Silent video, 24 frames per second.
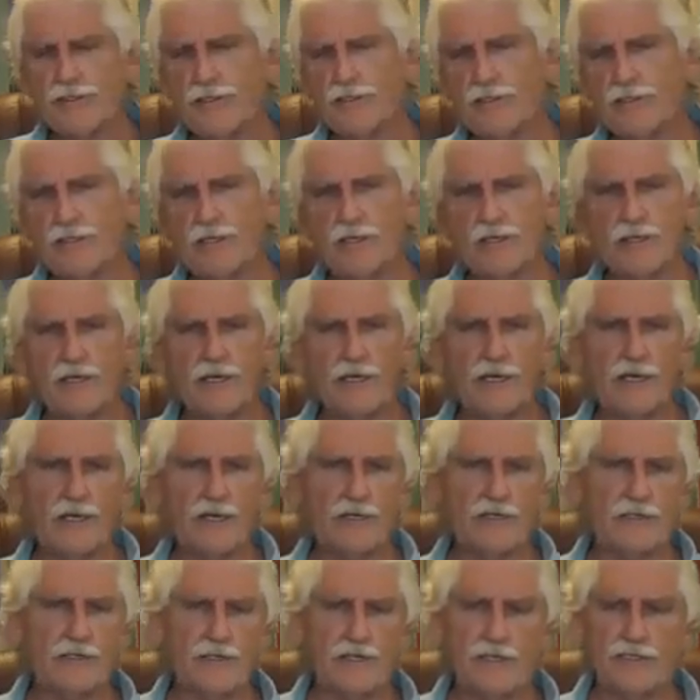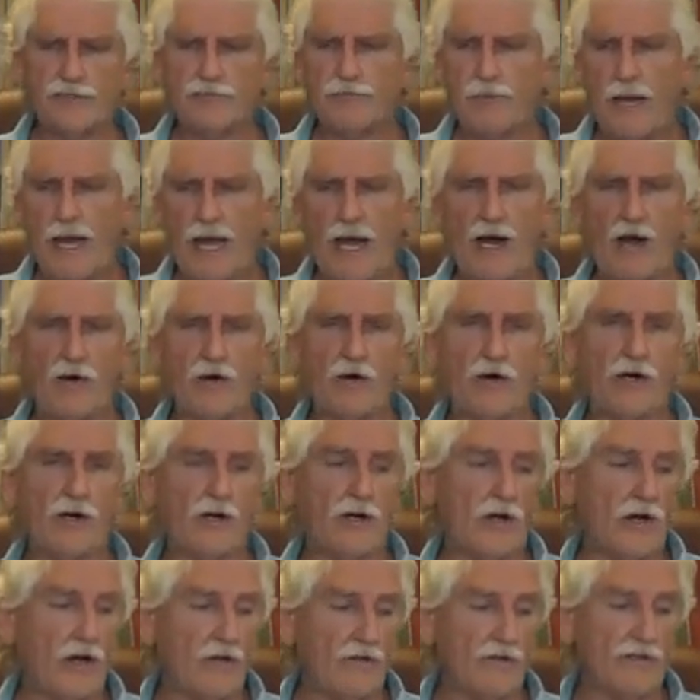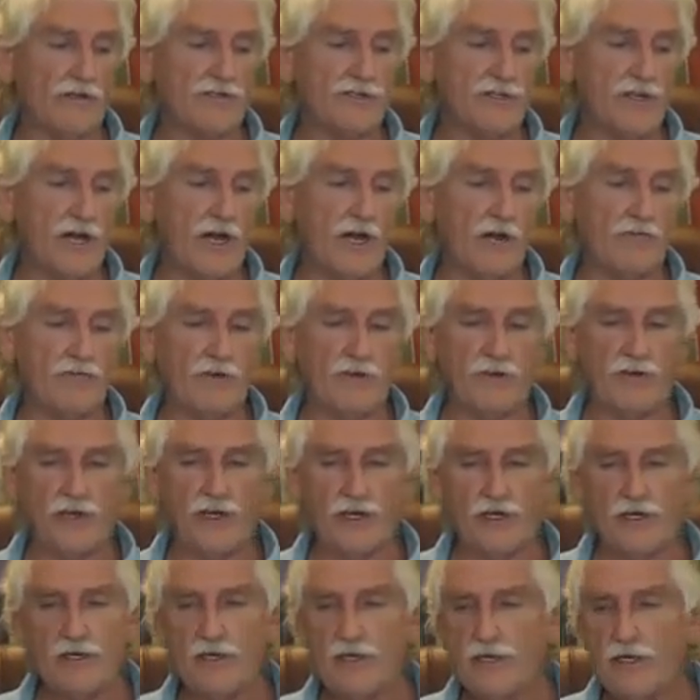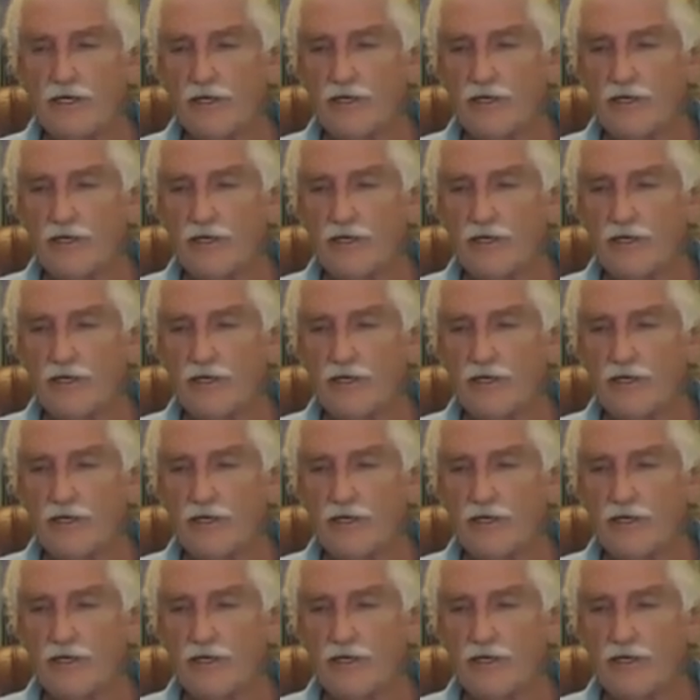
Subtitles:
and his power and all this stuff, and then